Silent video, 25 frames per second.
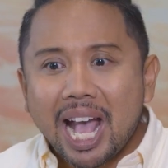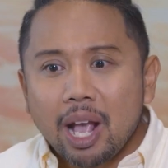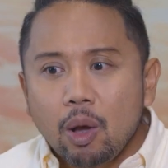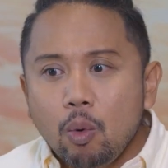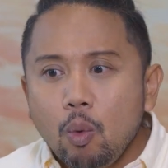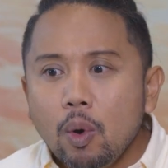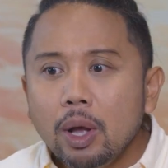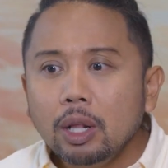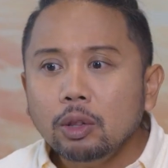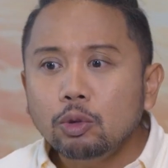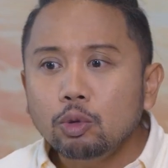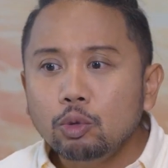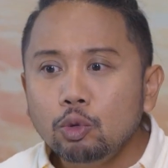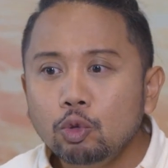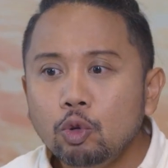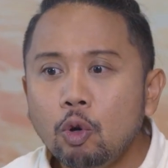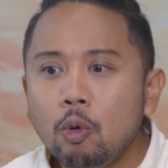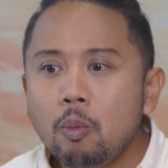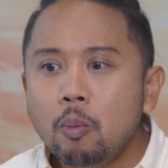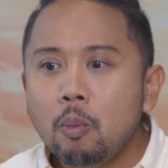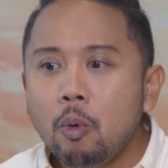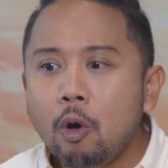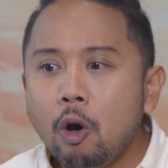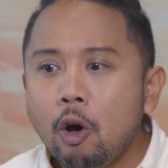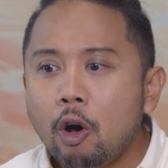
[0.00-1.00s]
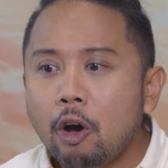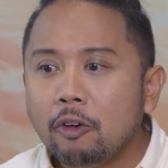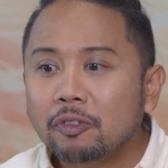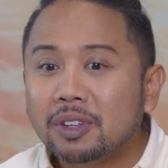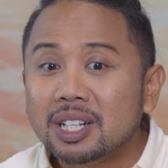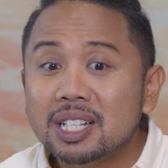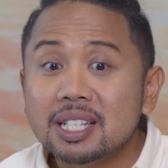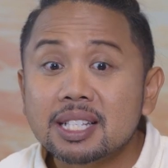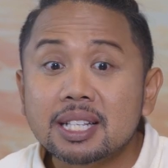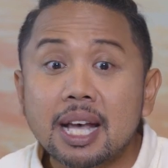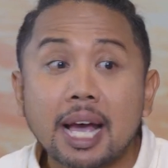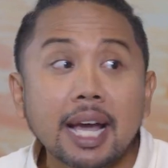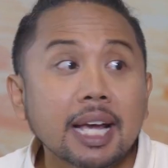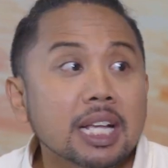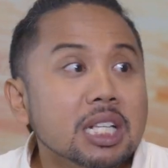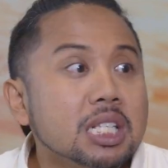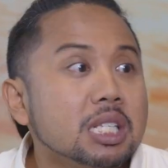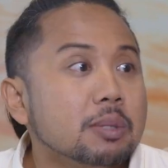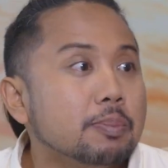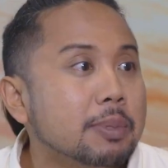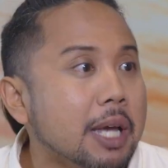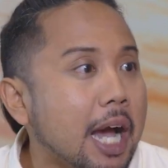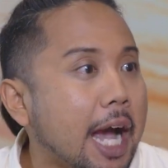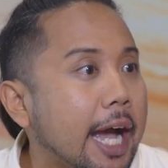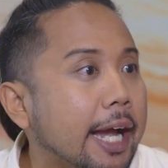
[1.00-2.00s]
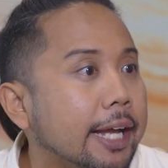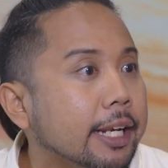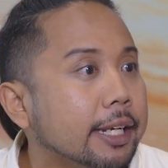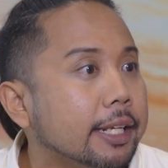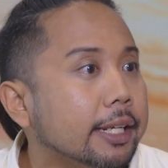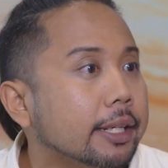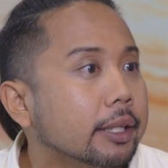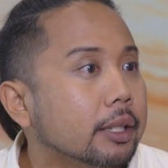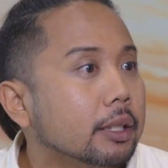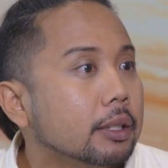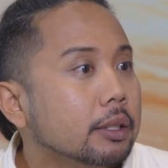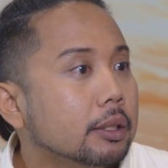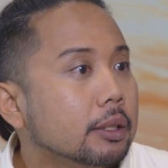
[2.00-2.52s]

I want to know more of the science behind it.